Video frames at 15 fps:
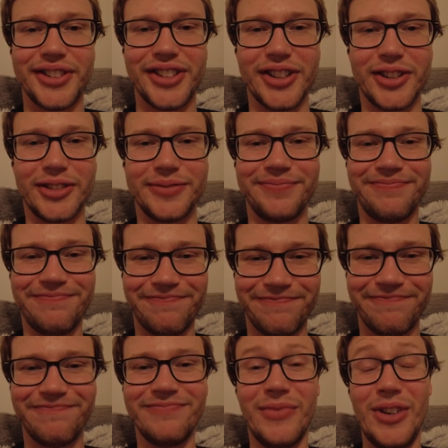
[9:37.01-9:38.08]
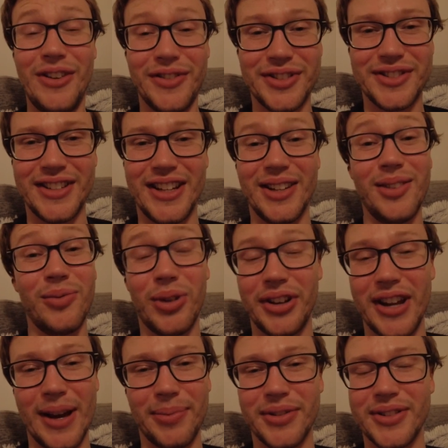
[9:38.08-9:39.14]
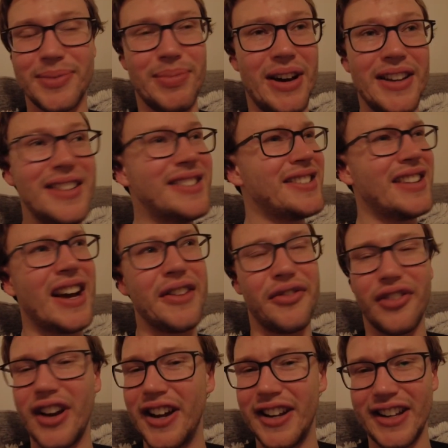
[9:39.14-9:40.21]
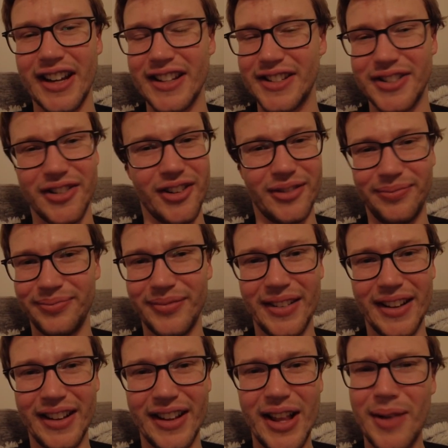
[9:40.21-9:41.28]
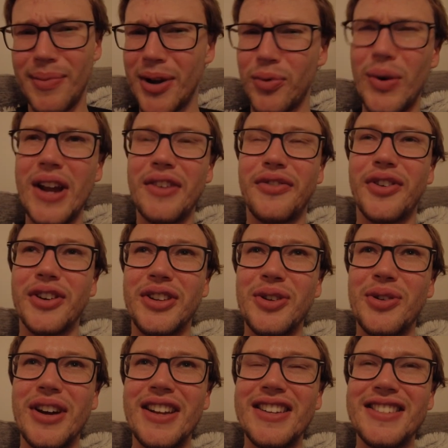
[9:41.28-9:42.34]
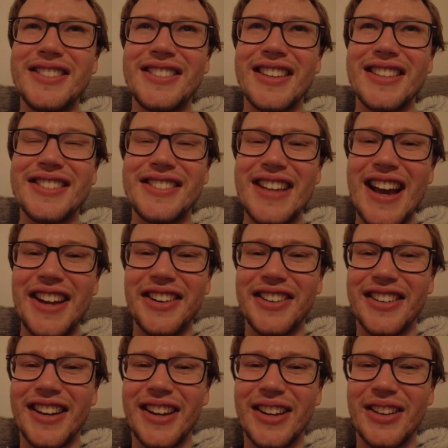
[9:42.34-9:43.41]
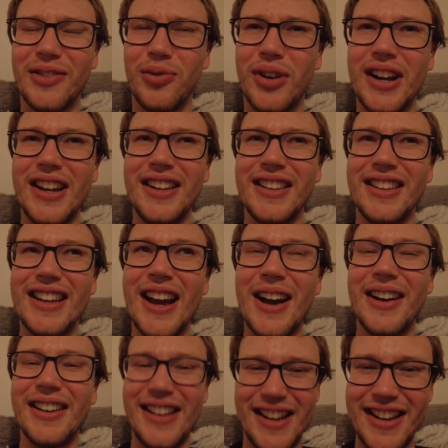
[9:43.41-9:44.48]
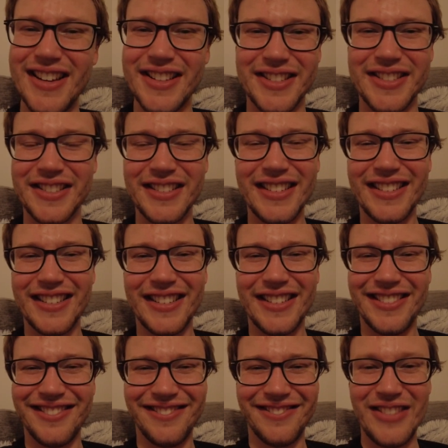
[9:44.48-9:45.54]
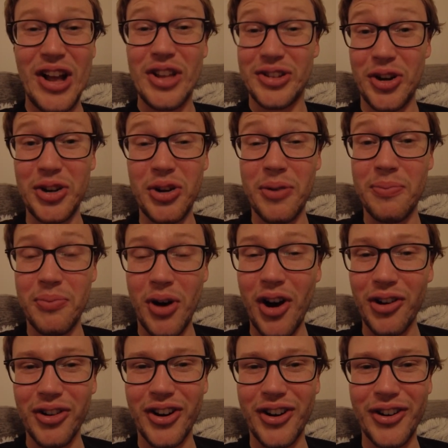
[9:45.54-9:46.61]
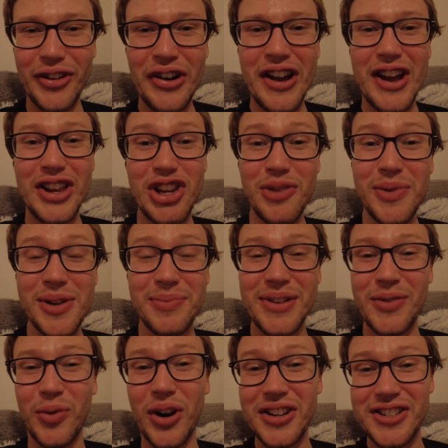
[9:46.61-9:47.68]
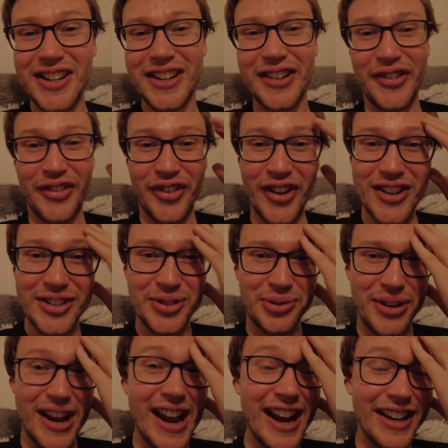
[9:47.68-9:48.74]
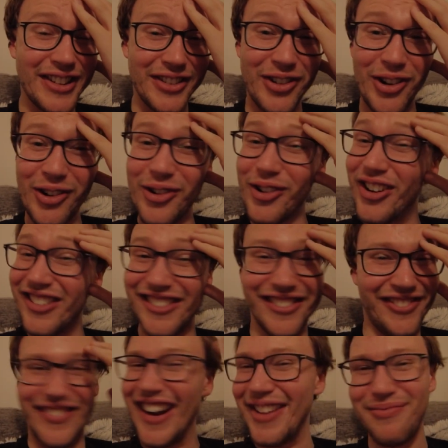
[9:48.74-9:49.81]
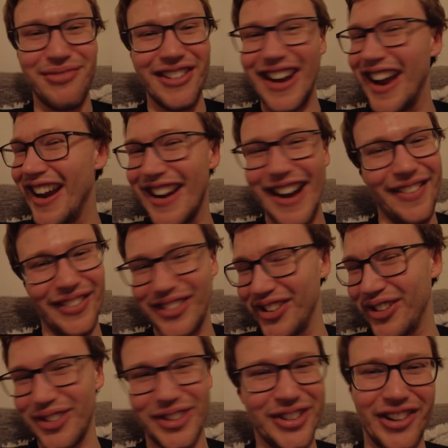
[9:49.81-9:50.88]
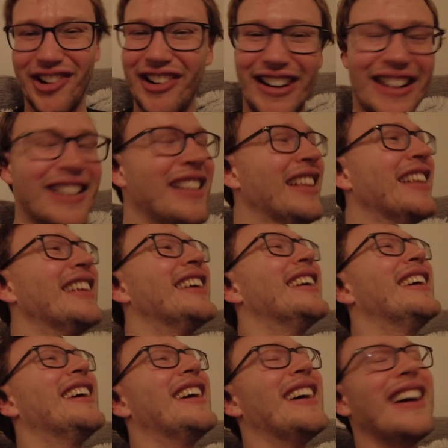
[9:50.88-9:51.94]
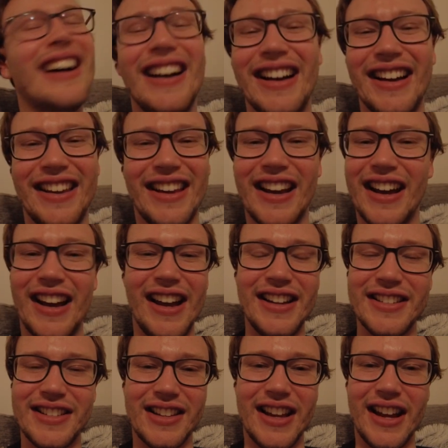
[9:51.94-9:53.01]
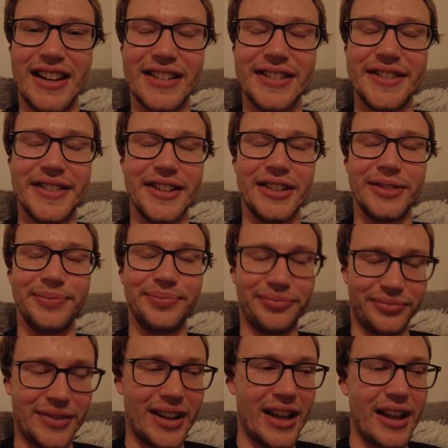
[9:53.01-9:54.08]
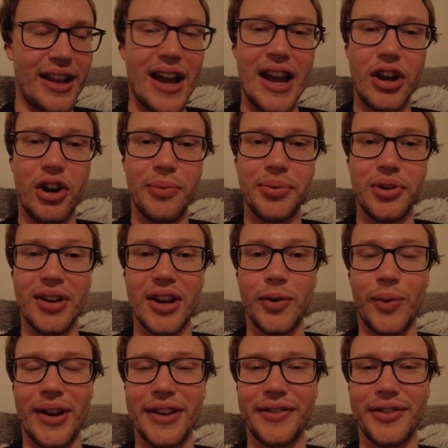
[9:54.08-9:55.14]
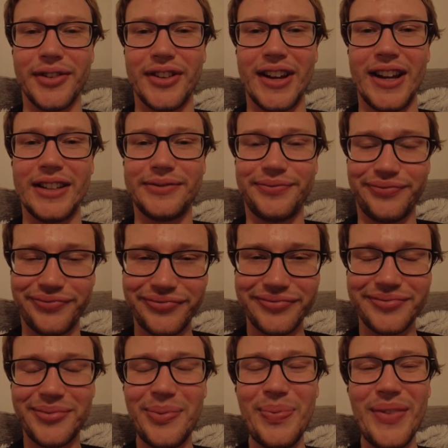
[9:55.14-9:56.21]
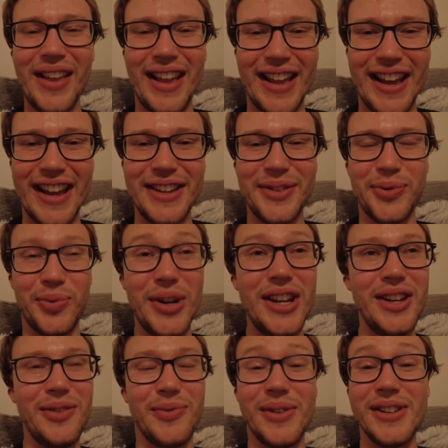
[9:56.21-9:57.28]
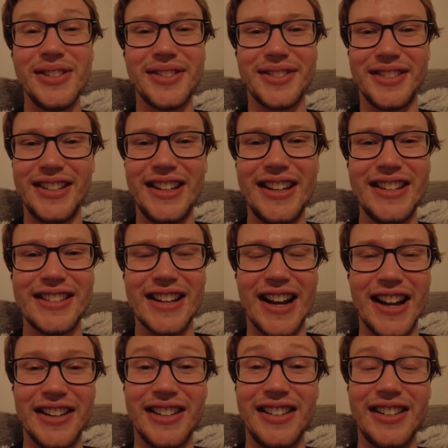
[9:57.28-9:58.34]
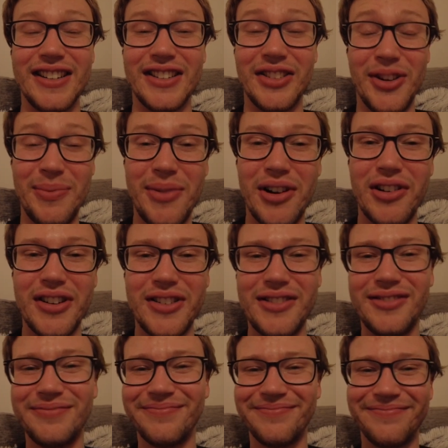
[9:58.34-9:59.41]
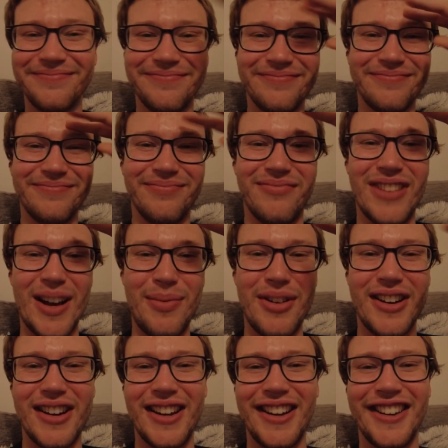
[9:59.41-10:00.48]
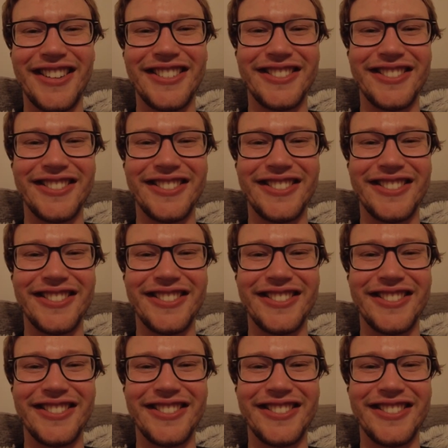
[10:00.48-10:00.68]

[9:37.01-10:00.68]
So we will see what happens, but it's not Friday yet, so. But wait, for you it is Saturday. Wait, yeah, it is. So tomorrow you will be watching the first react. Oh, my brain, I'm so sorry. Ah, yeah, it is late. So I hope you had a wonderful day, and we will see each other tomorrow. Bye bye.